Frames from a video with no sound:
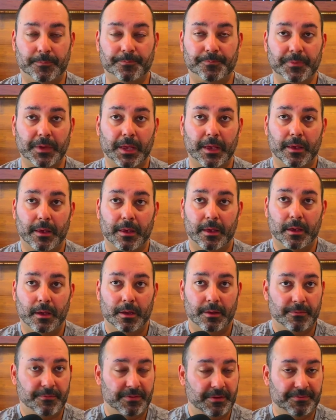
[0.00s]
And
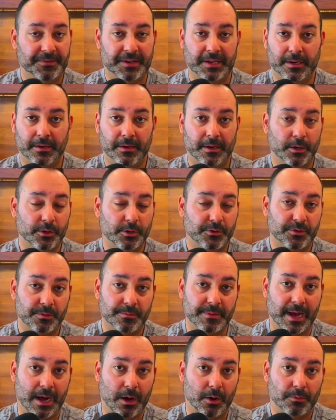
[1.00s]
15 years
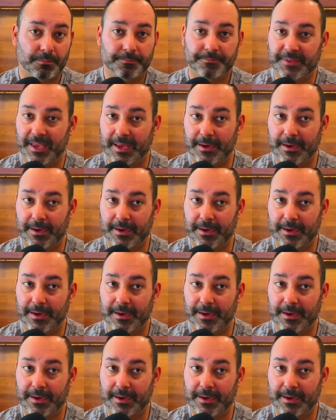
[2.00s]
from now,